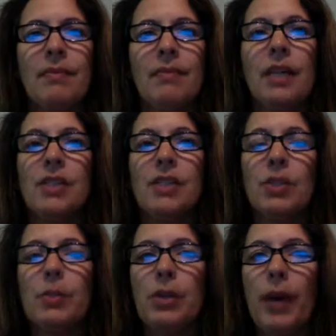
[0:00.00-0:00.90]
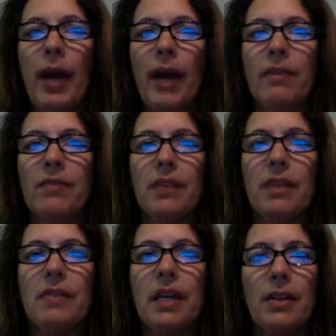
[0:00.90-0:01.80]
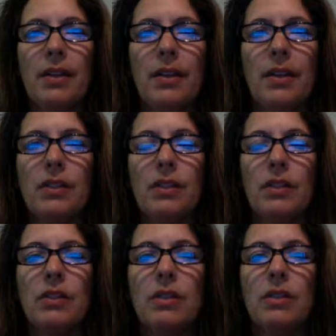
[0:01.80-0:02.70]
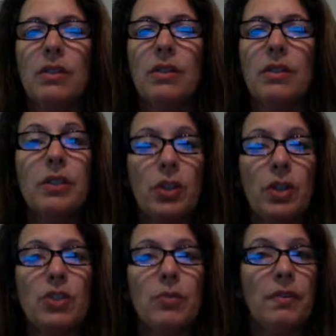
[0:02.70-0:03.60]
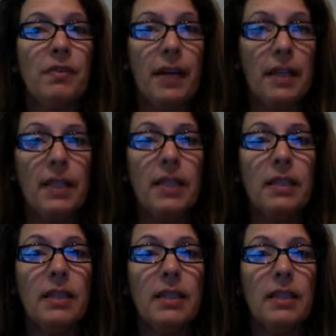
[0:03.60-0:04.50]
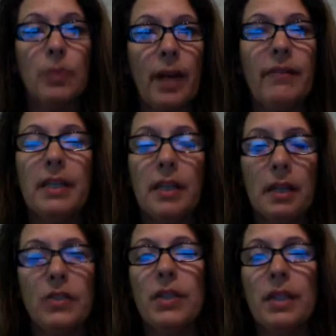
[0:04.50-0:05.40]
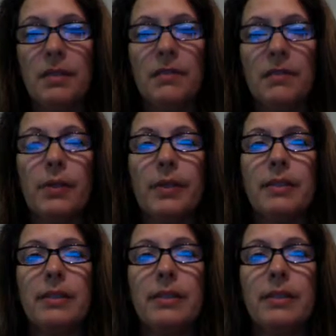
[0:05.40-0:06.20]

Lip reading: Assuming you haven't involved others, you will be charged with felony driving under the influence.